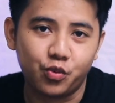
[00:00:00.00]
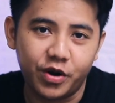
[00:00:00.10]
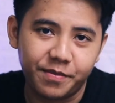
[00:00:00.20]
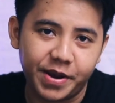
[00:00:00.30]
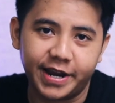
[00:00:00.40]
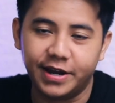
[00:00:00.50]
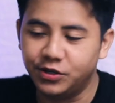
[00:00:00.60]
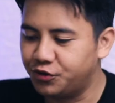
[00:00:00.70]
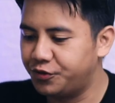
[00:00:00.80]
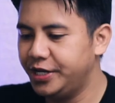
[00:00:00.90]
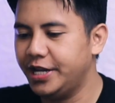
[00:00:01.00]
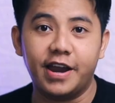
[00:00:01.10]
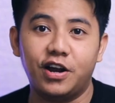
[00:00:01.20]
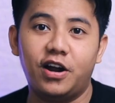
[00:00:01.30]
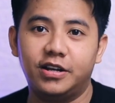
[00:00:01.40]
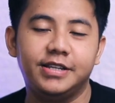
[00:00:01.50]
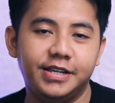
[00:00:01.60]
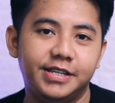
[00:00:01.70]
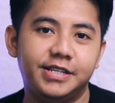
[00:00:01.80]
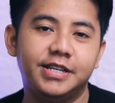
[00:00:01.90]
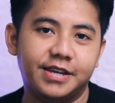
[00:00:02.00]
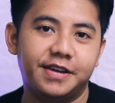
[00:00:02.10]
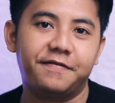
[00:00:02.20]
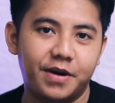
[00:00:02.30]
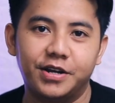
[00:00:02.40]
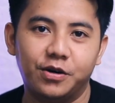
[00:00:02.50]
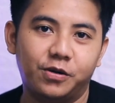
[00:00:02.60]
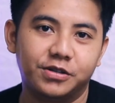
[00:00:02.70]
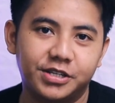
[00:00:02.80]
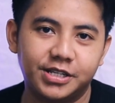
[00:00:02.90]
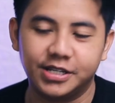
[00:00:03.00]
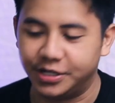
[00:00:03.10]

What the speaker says: one in my country, I got these gift bundles.